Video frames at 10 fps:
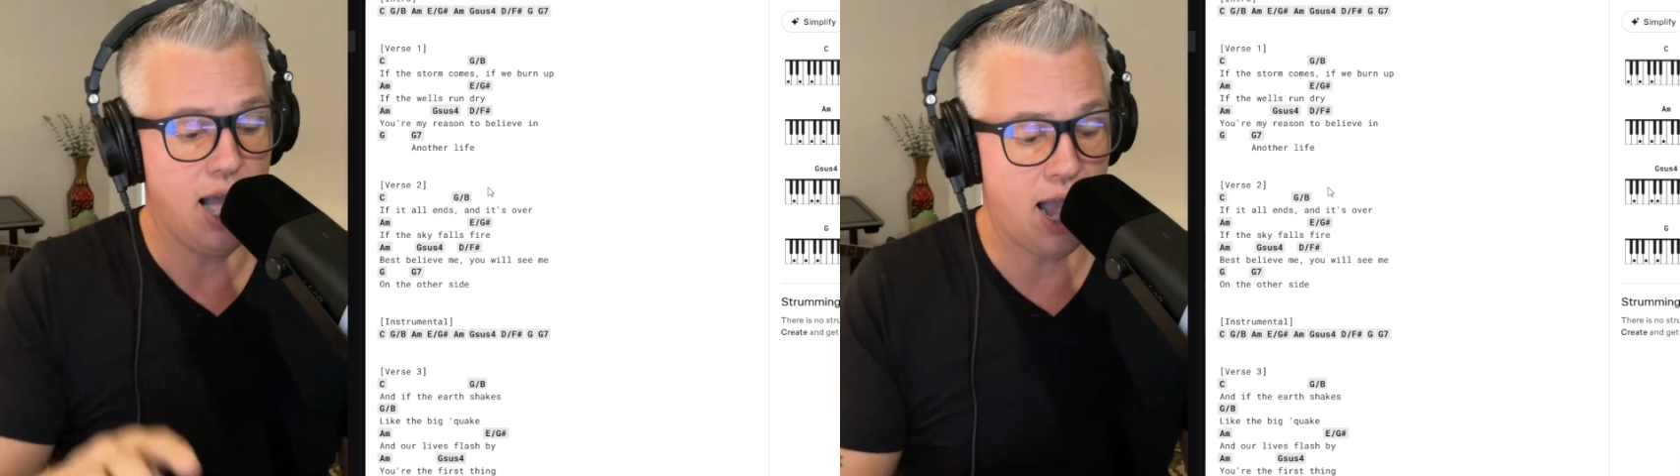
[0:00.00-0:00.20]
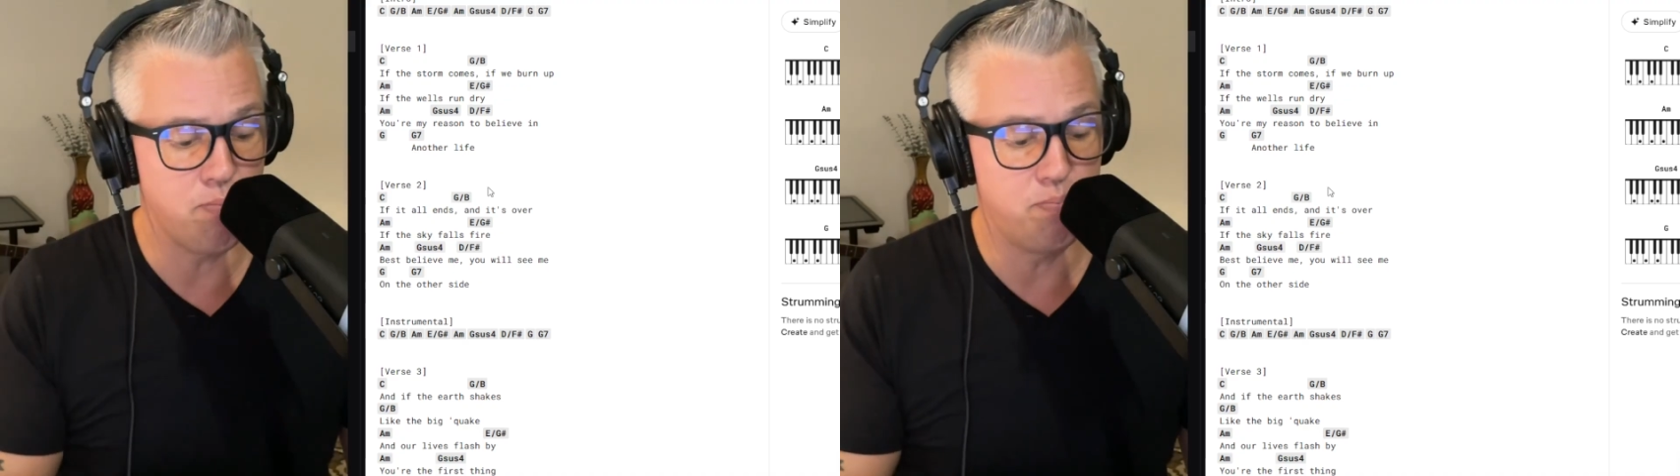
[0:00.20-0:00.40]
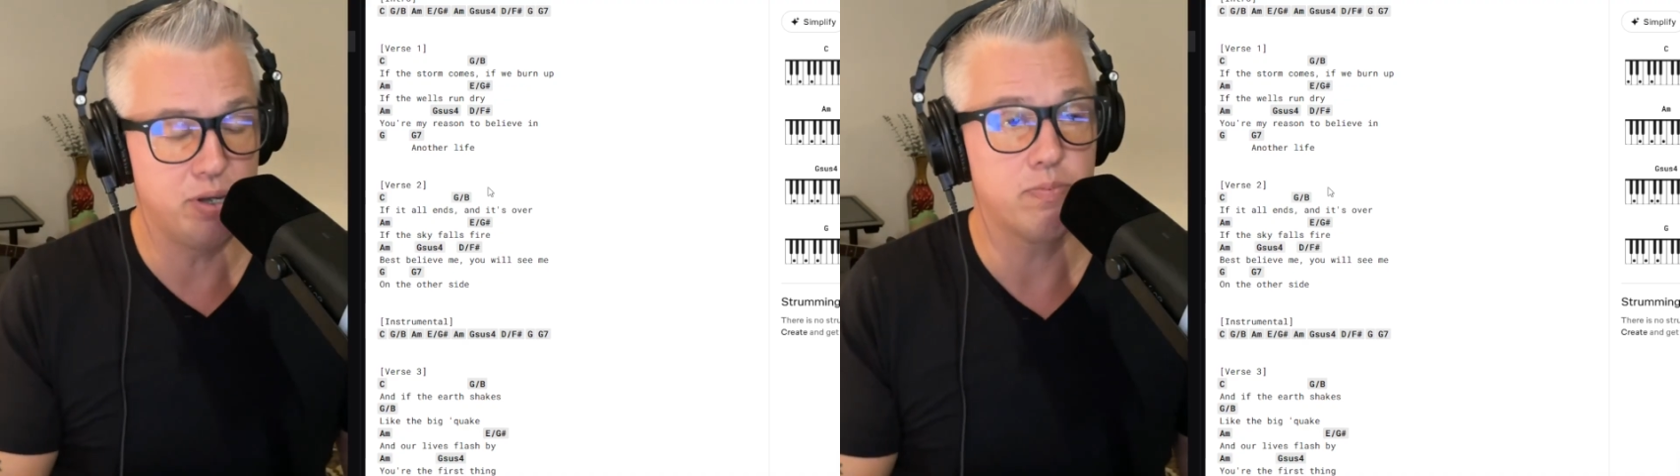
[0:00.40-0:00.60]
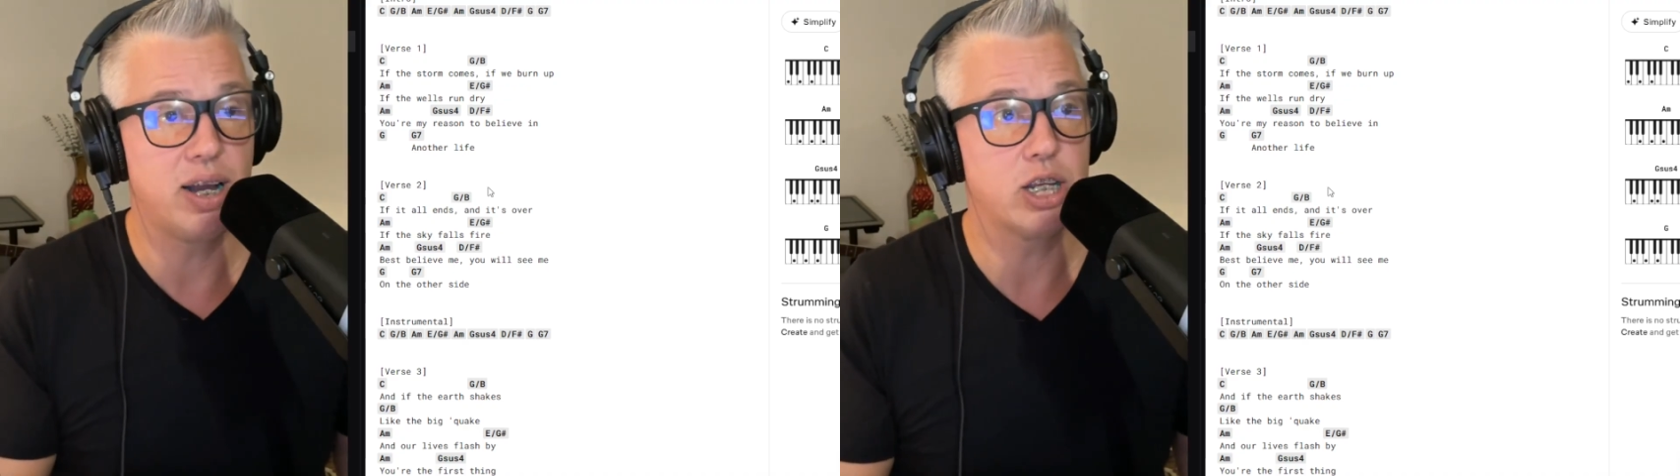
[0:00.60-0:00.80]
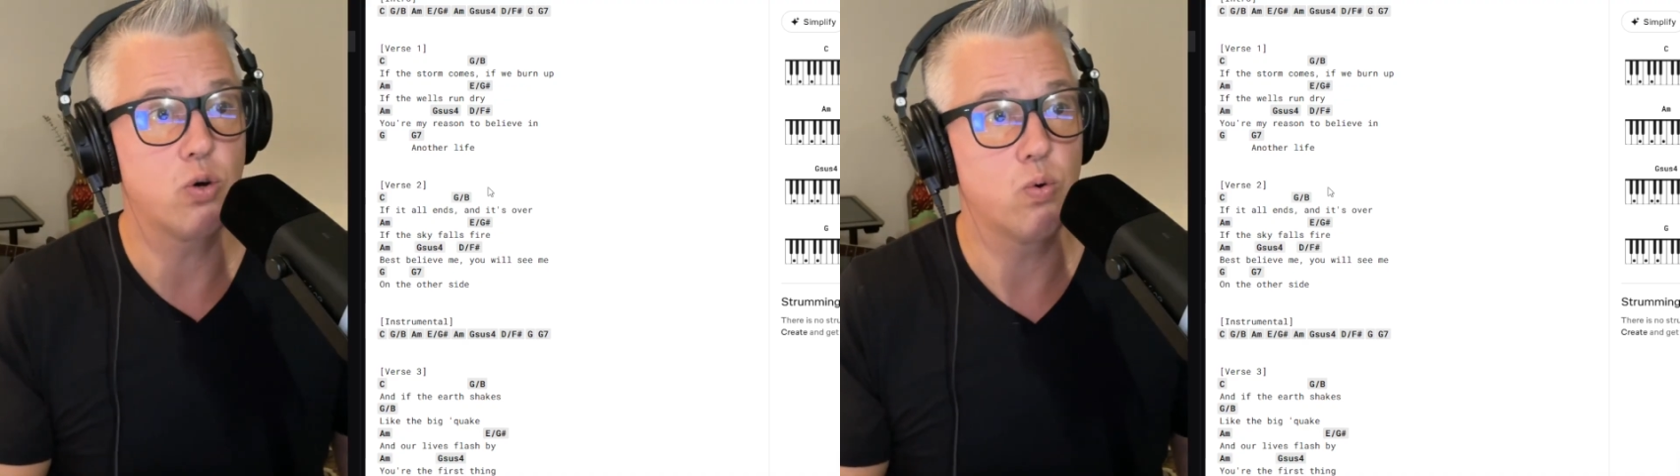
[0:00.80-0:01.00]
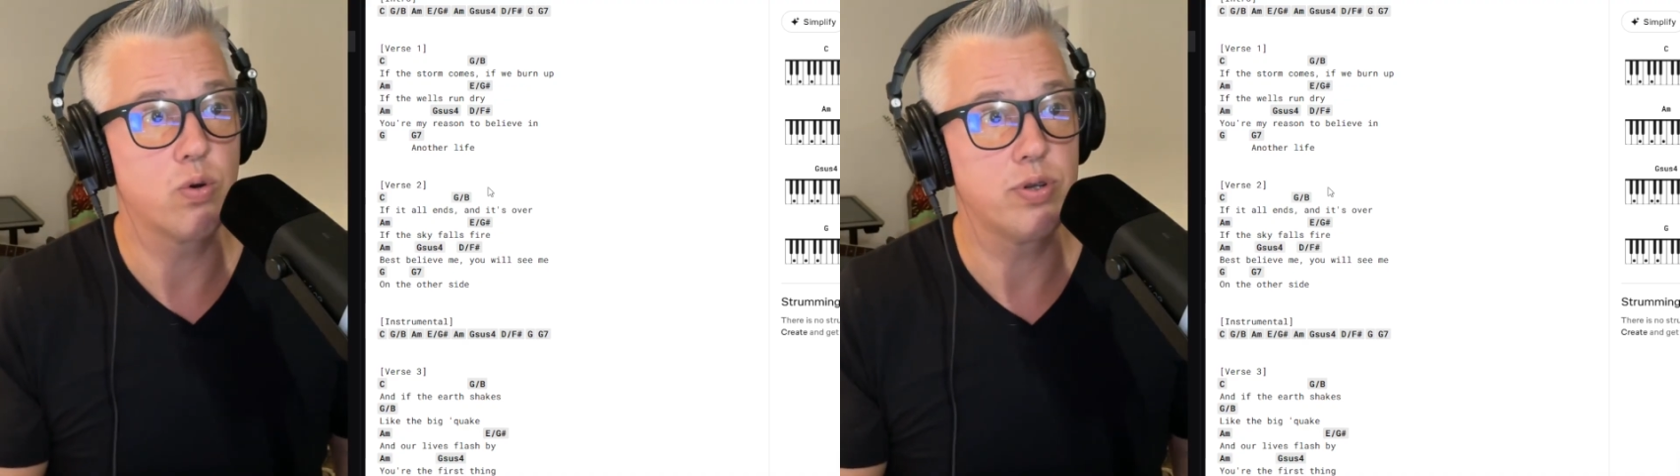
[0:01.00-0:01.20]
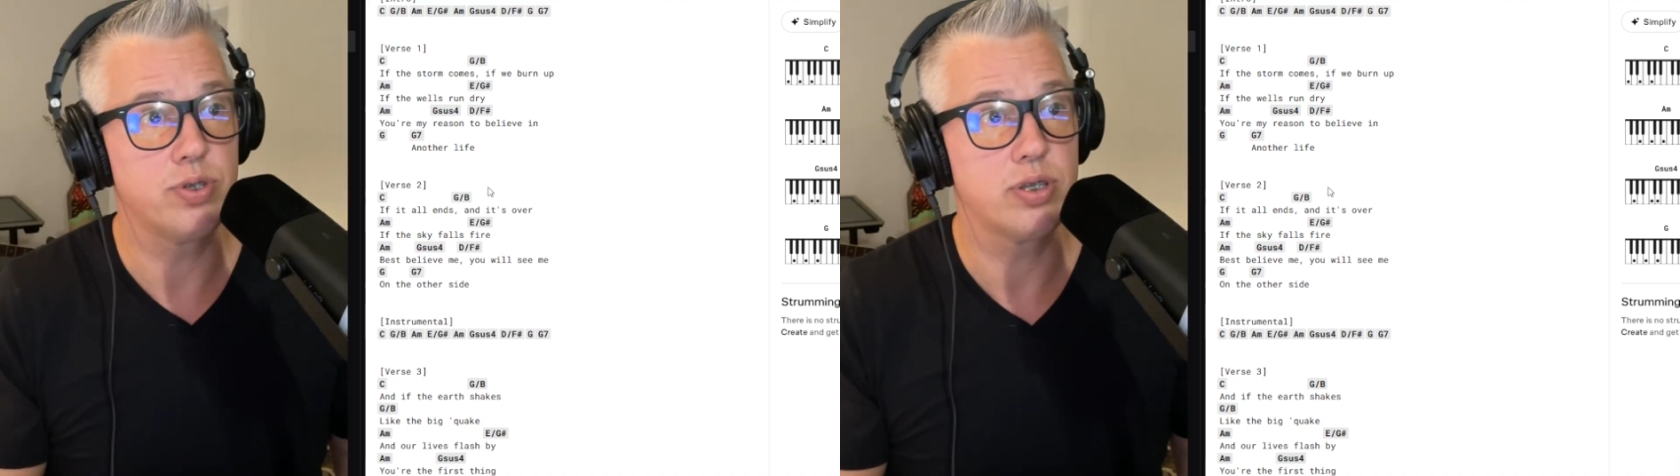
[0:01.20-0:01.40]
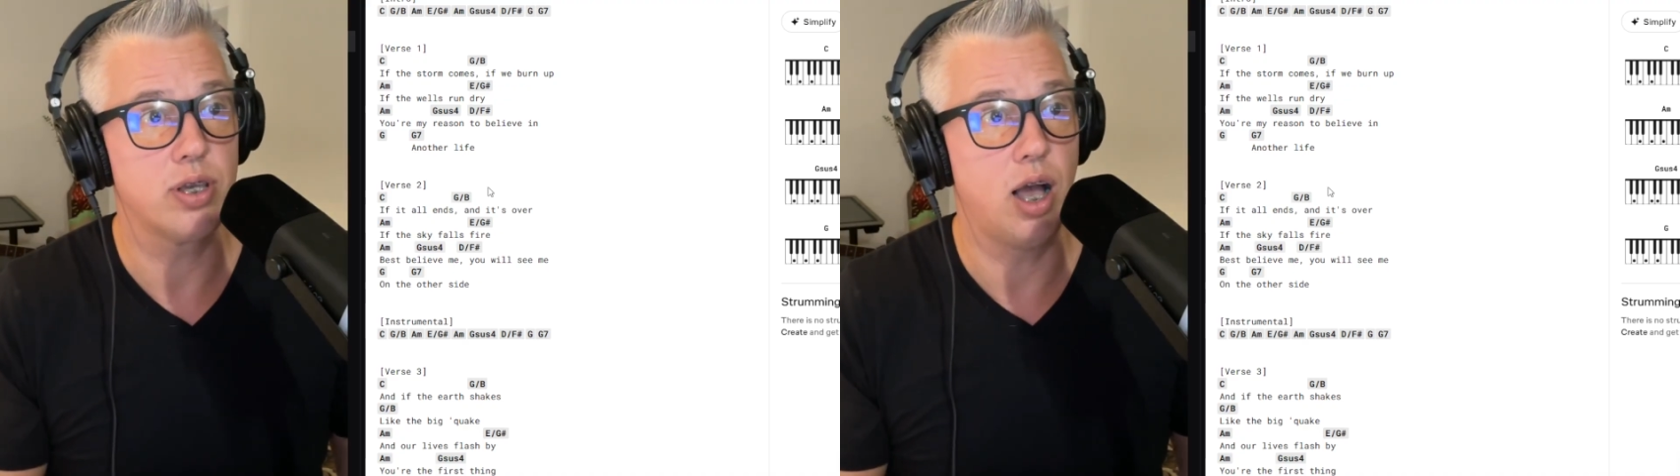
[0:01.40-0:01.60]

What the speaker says: I built my chords